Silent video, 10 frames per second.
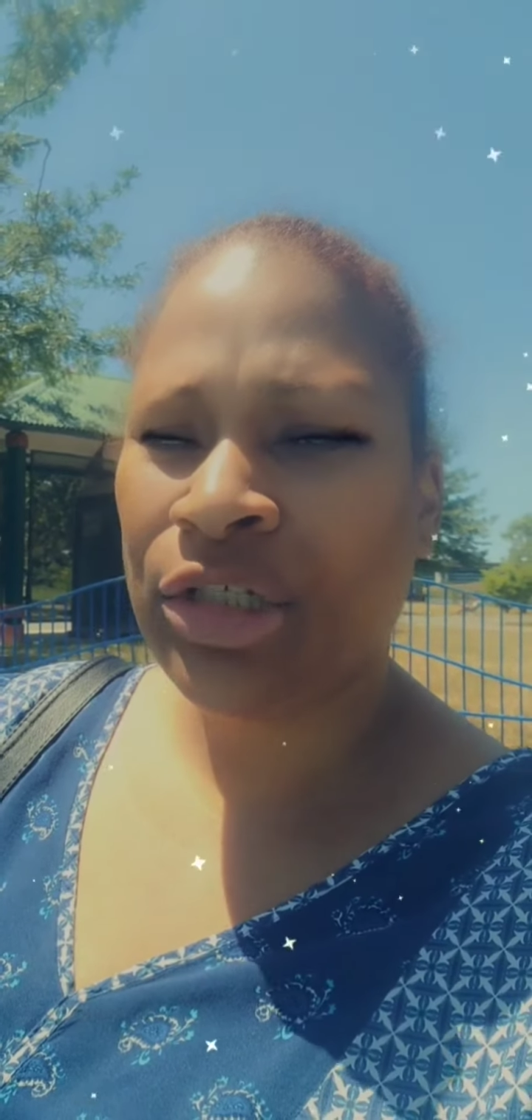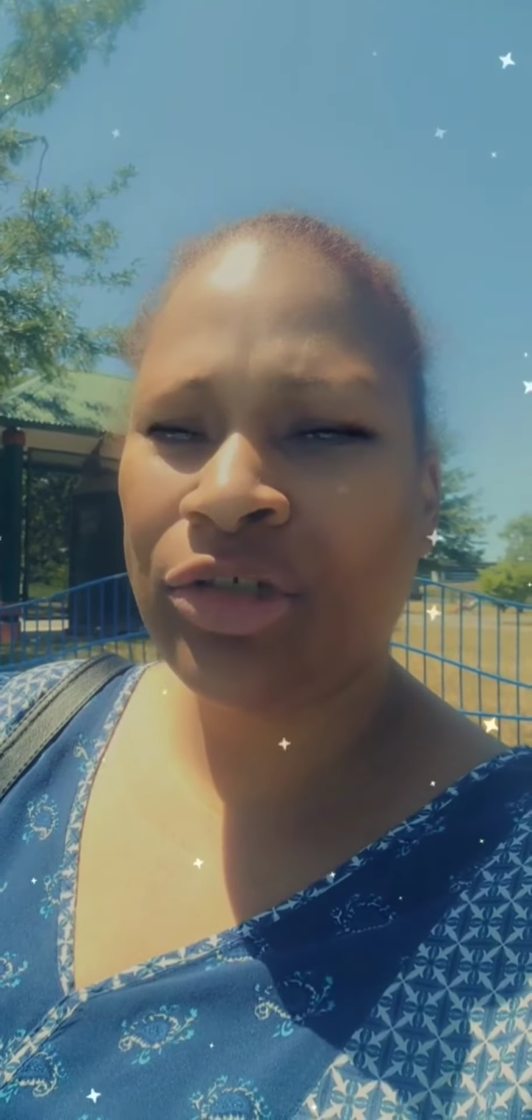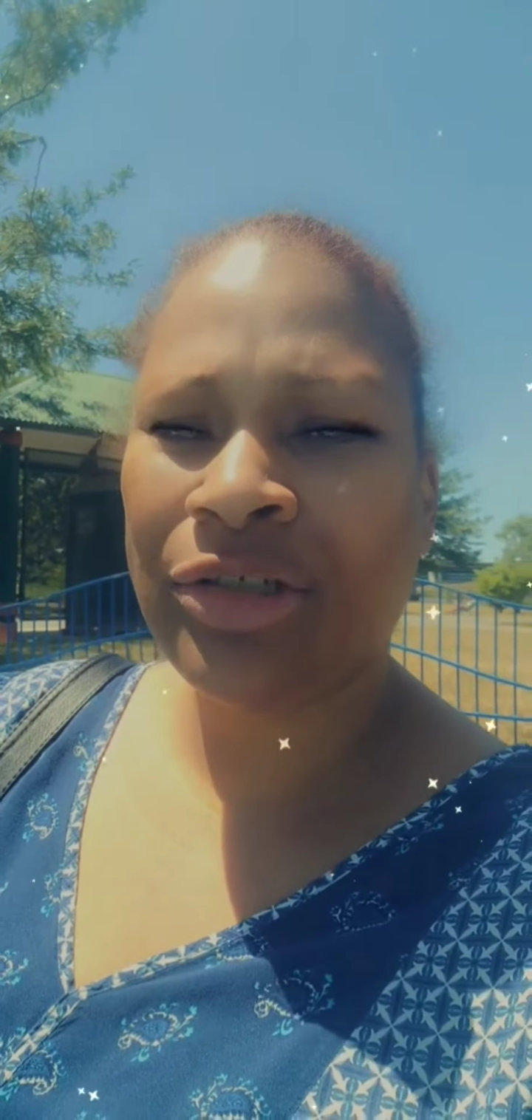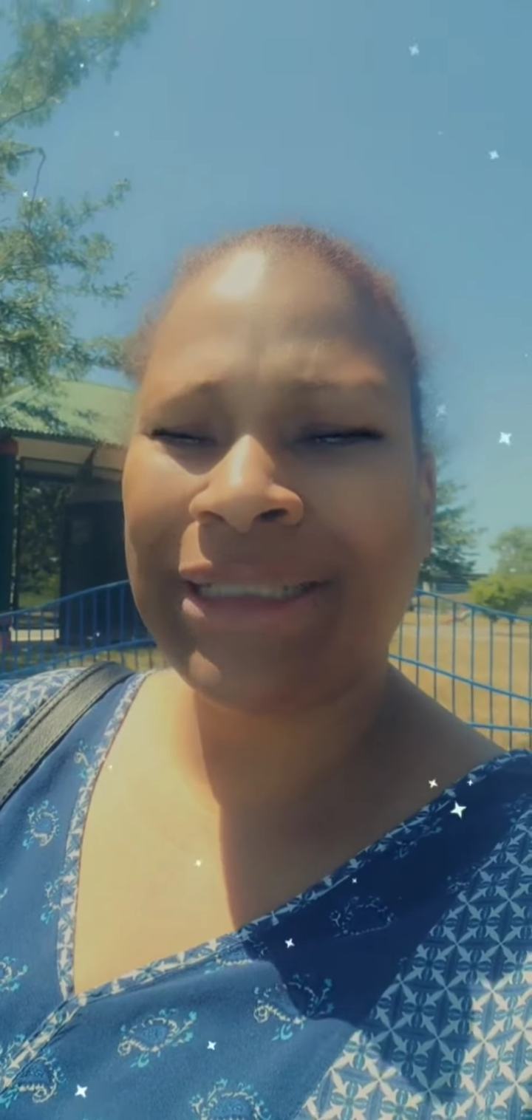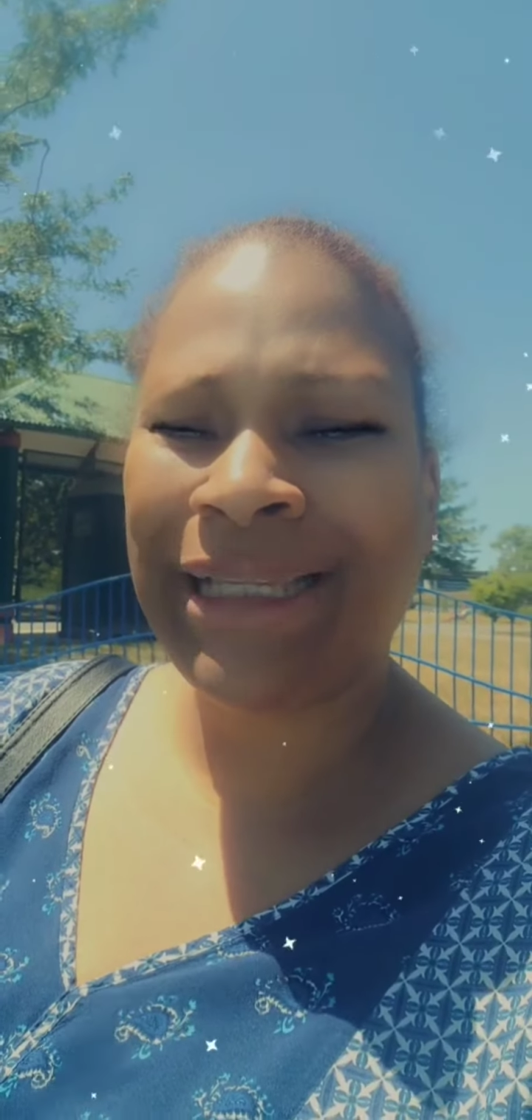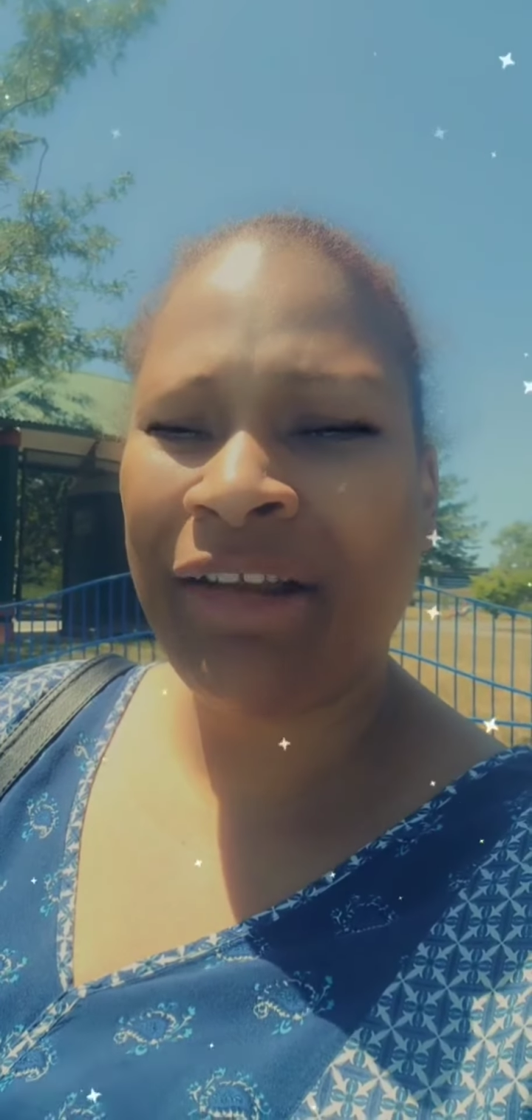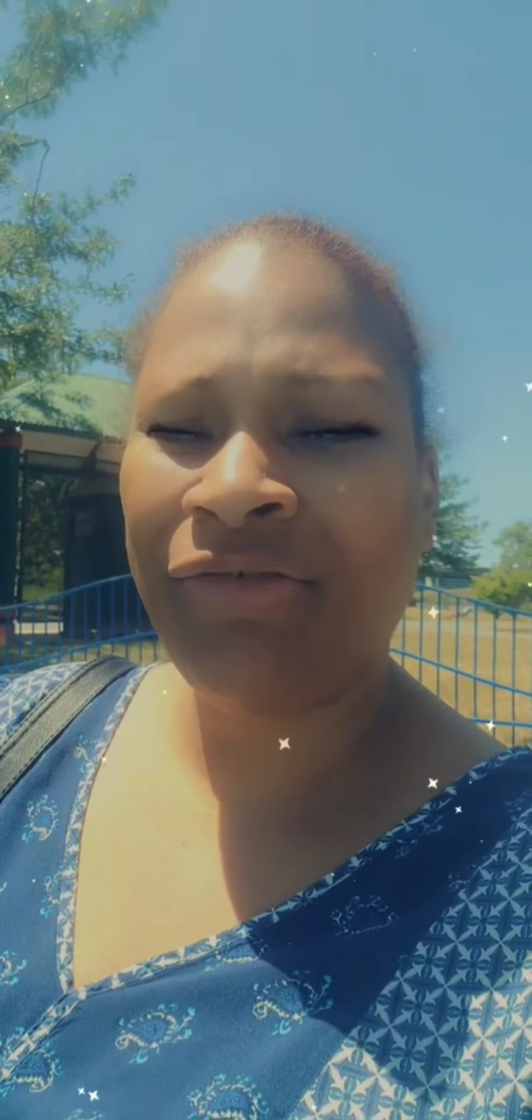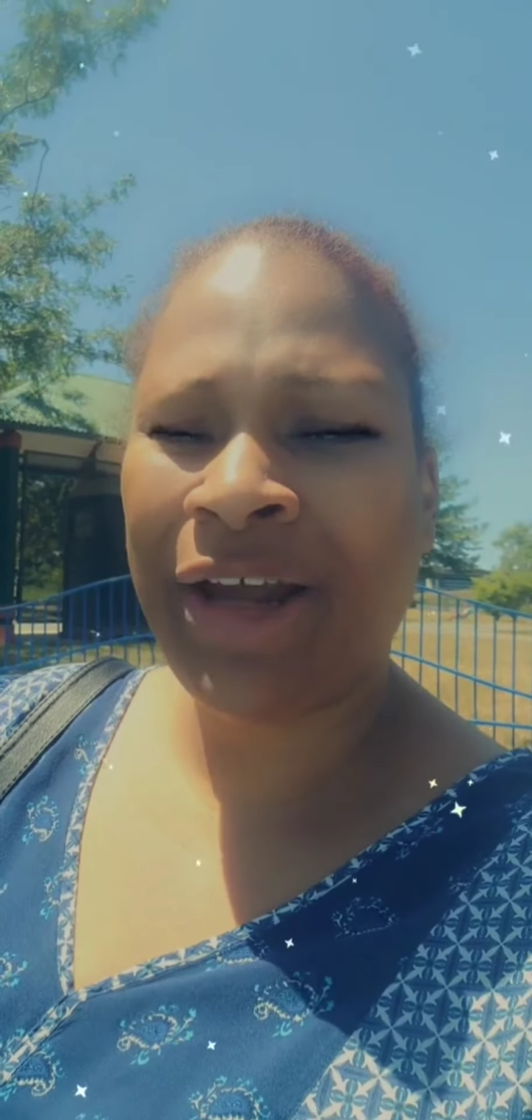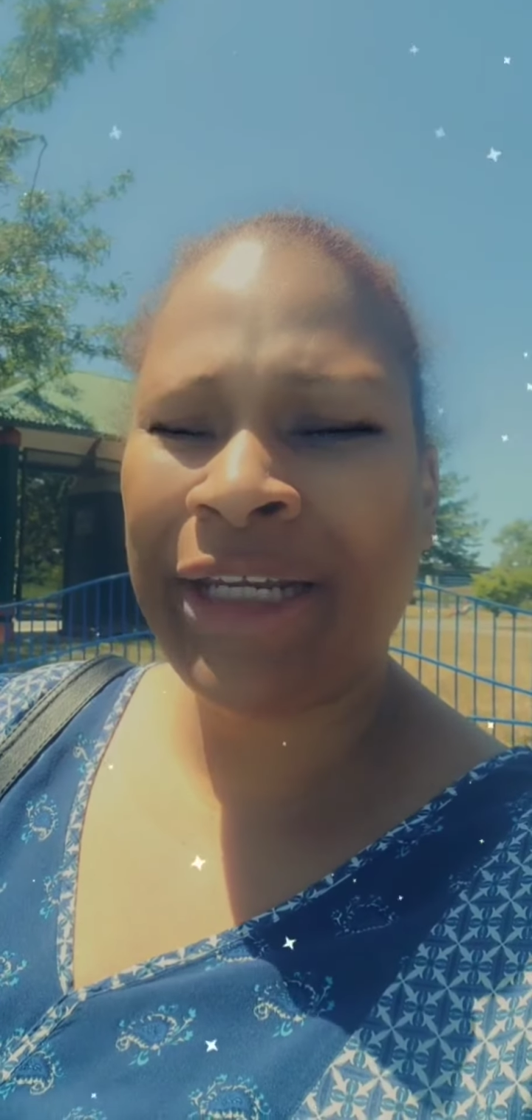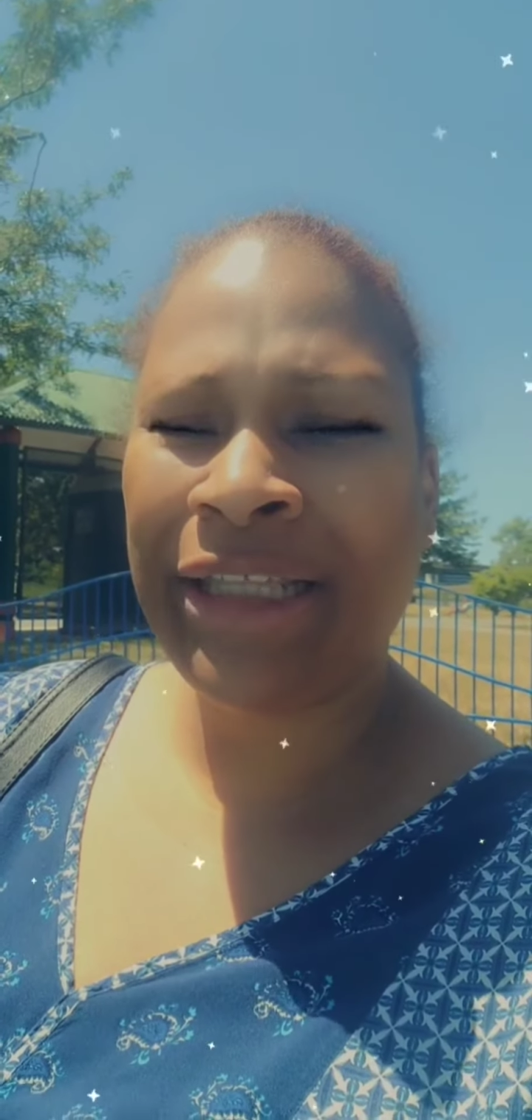So I like
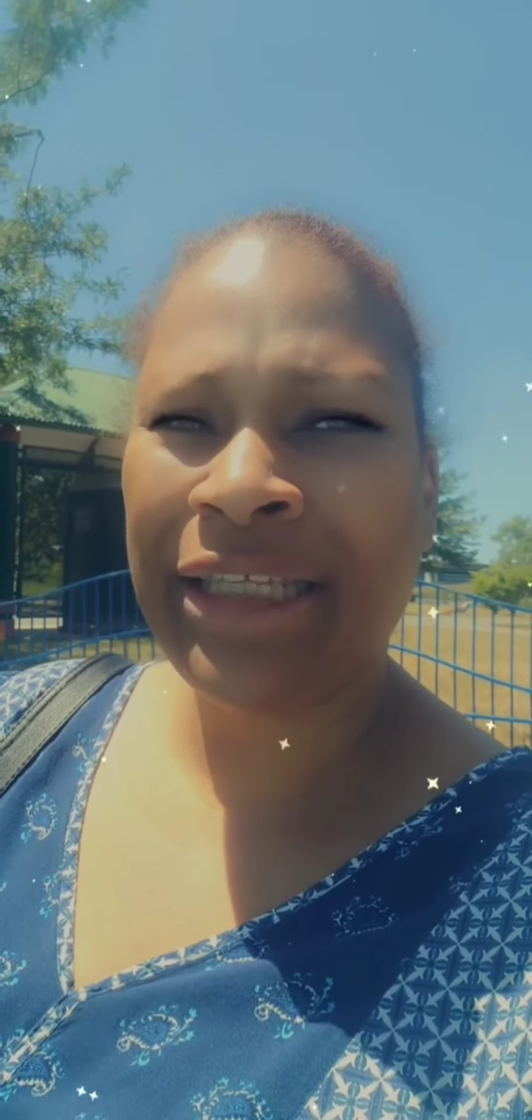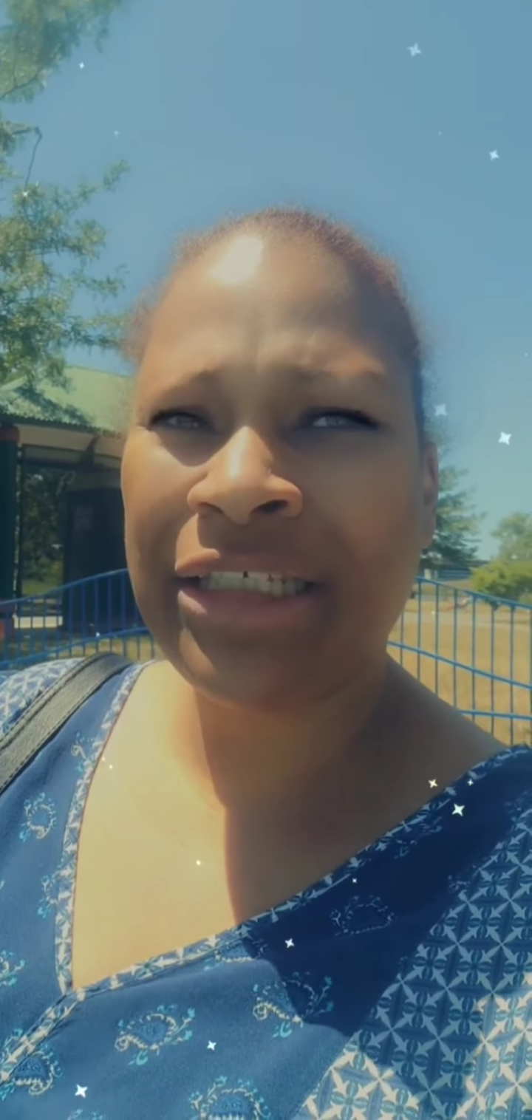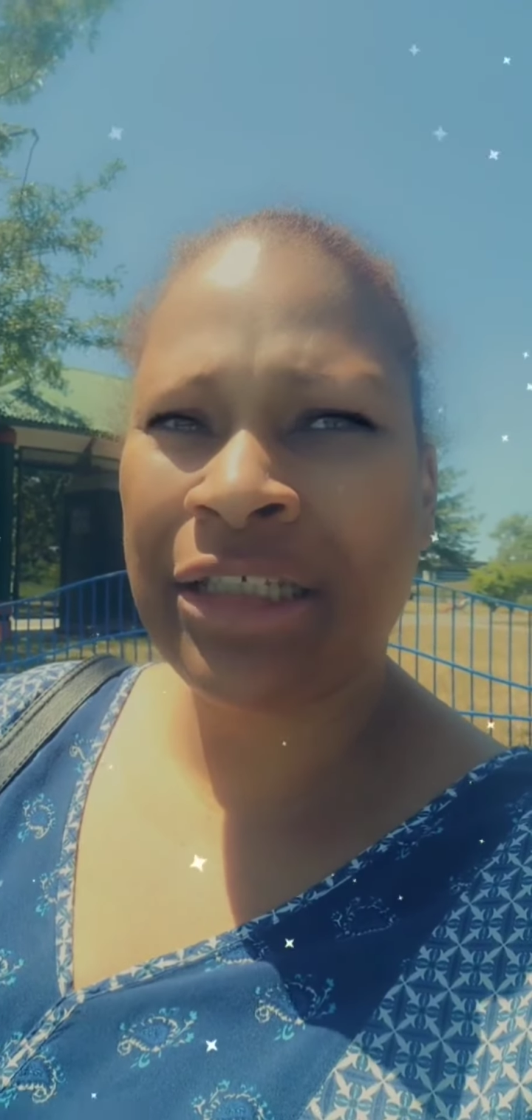finding these